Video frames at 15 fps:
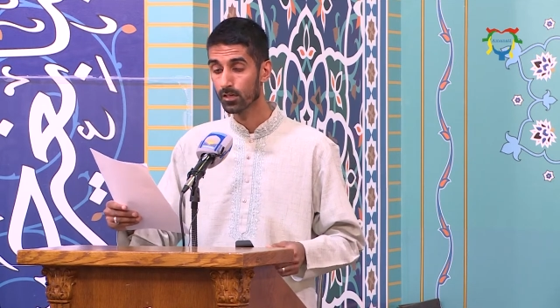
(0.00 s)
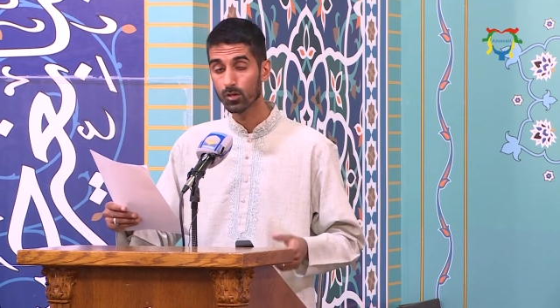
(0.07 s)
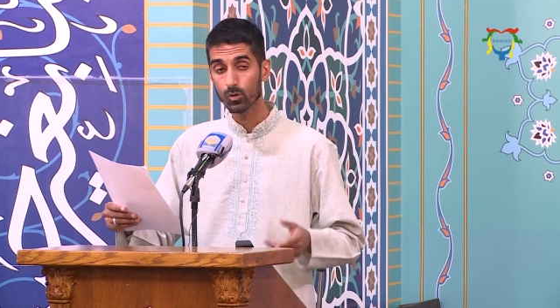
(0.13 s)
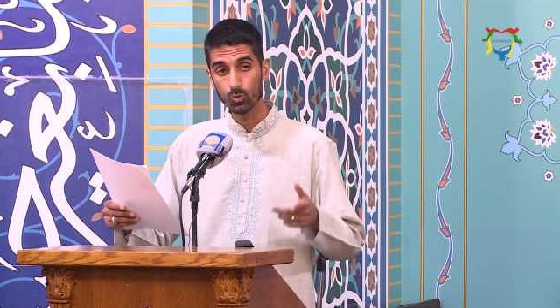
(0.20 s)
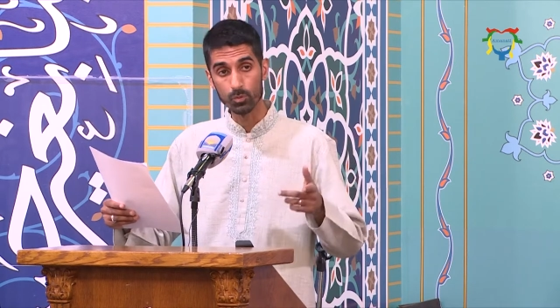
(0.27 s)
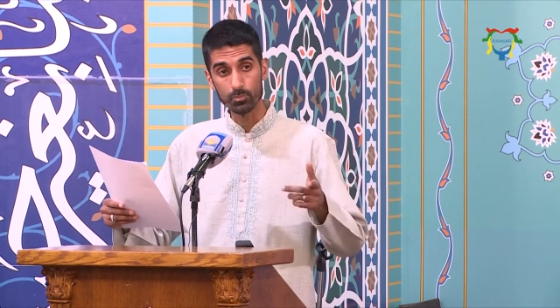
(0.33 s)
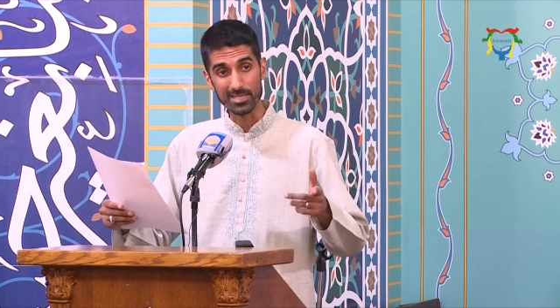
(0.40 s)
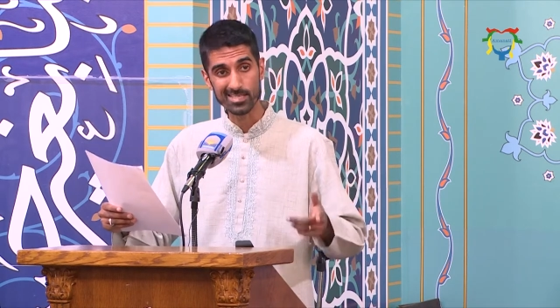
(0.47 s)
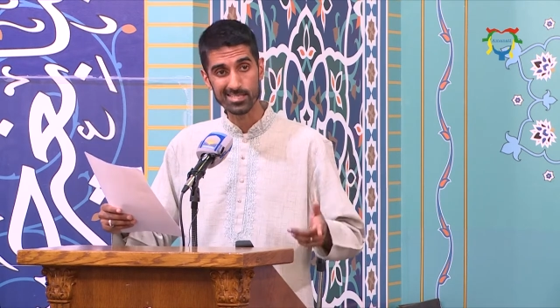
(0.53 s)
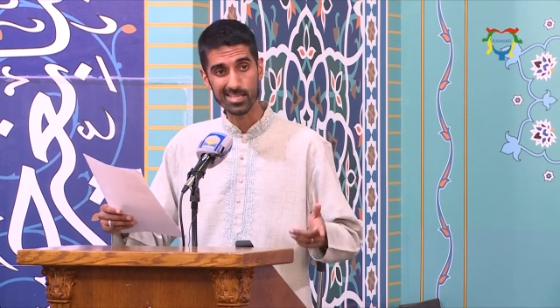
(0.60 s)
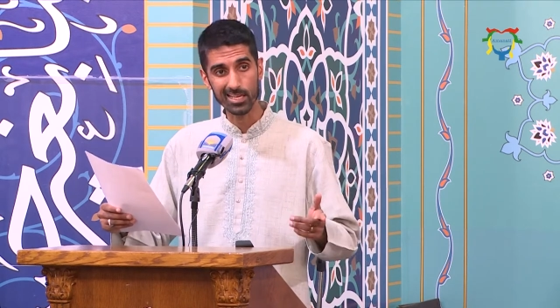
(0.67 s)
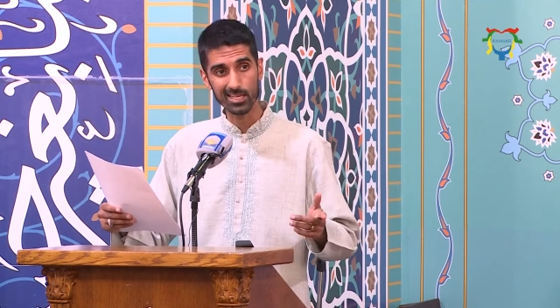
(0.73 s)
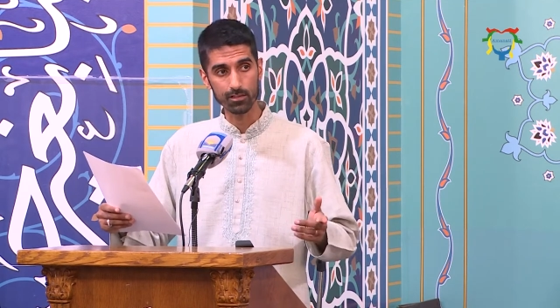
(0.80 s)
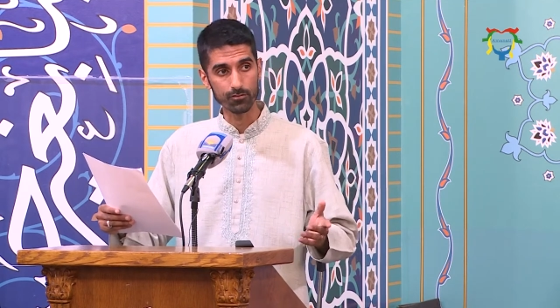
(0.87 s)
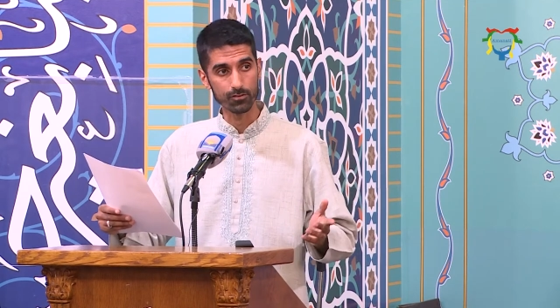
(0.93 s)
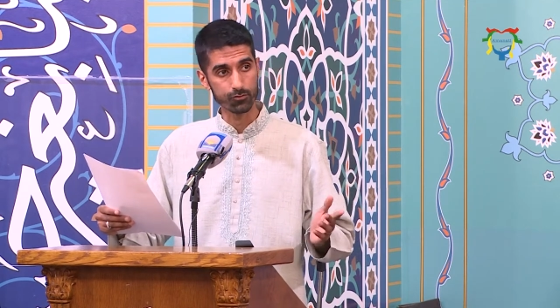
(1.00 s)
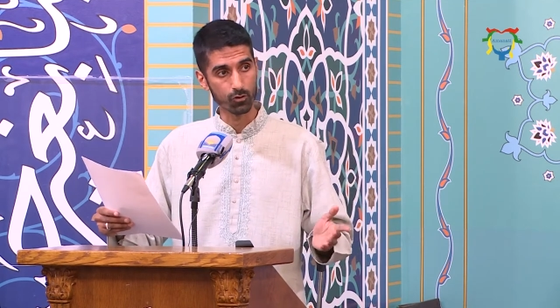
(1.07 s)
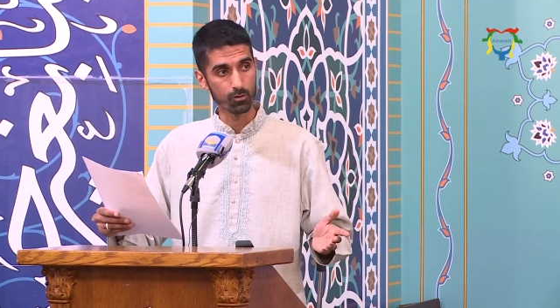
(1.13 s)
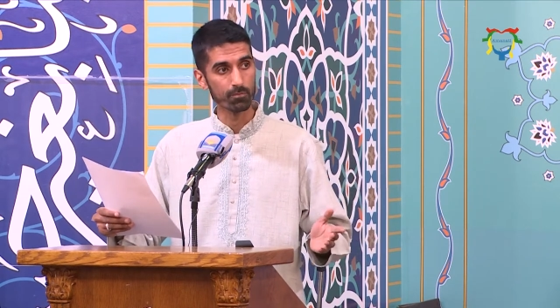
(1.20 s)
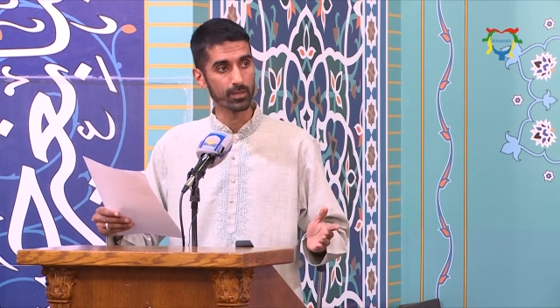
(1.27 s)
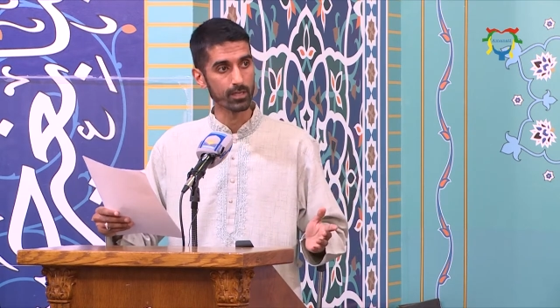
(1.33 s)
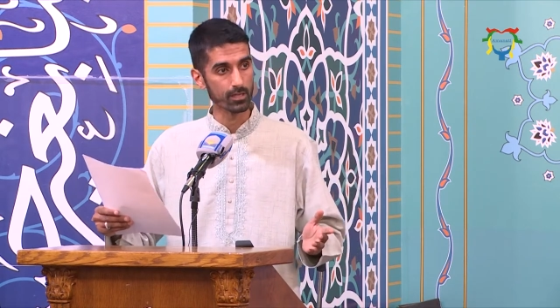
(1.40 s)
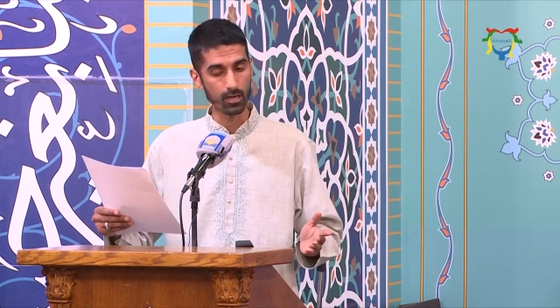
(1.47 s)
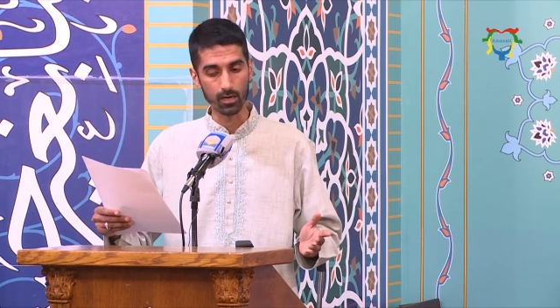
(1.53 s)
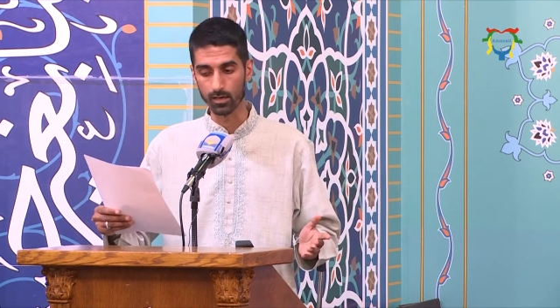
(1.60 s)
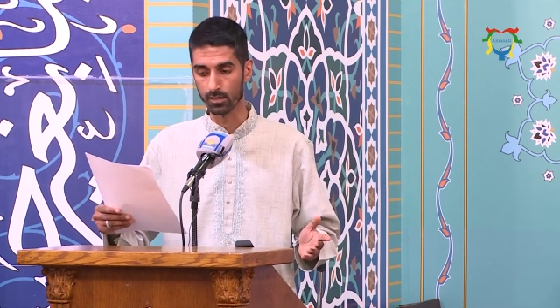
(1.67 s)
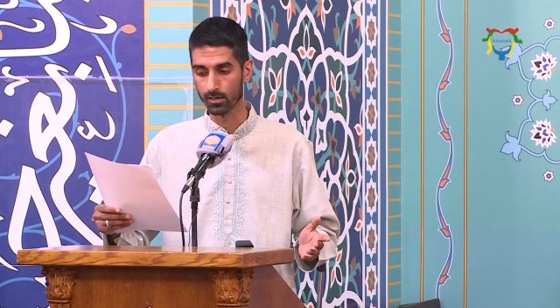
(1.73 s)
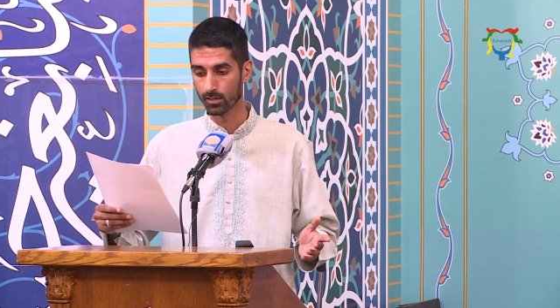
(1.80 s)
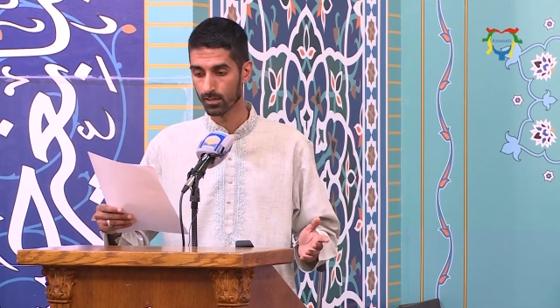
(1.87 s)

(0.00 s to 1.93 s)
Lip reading: will be saved from the Nar.